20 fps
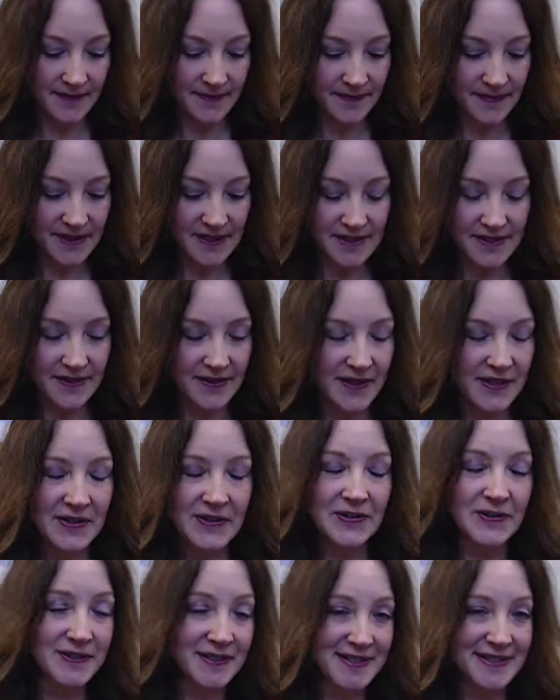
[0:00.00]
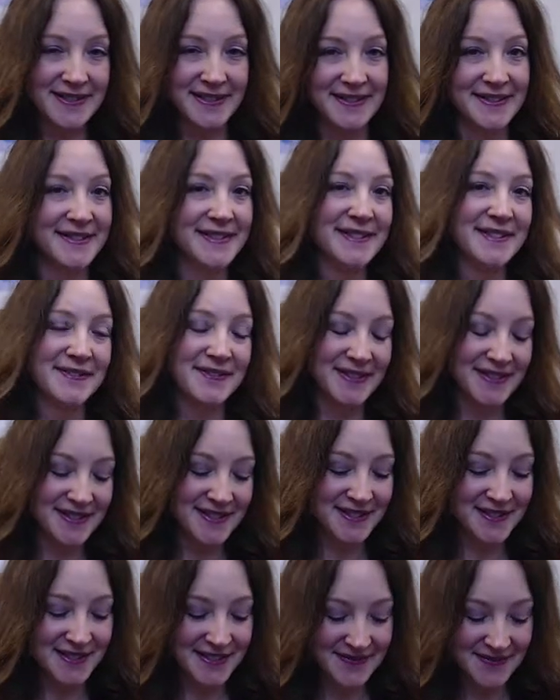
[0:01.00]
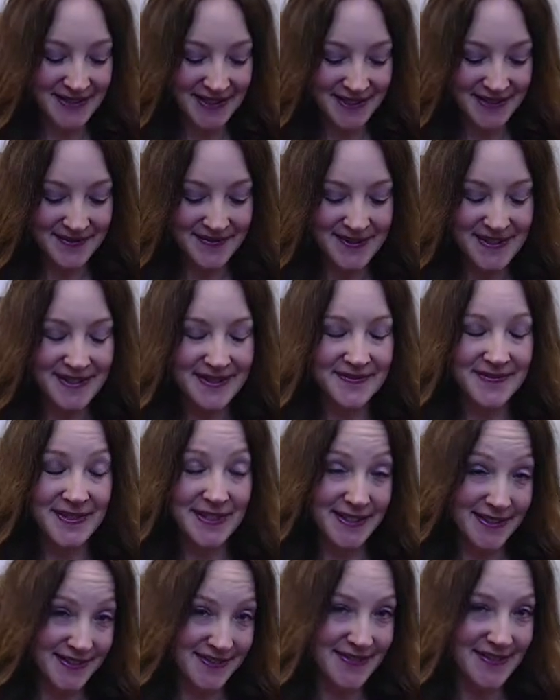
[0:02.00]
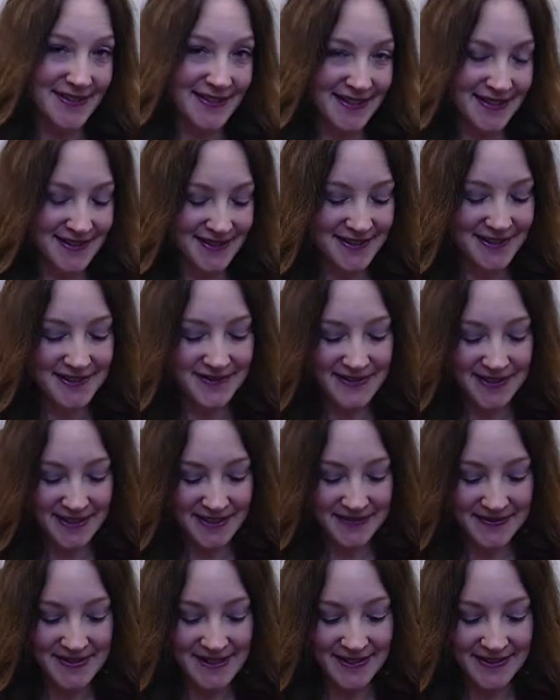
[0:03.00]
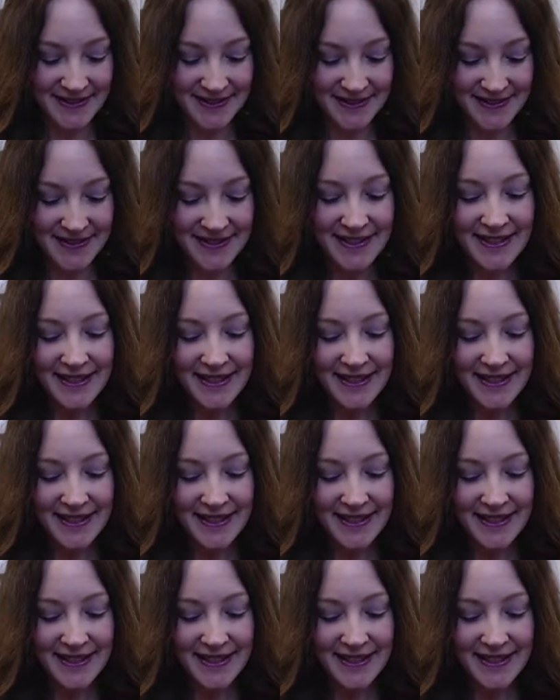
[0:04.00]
these aren't the only sentences where his argument comes out, but I do think his argument comes out here.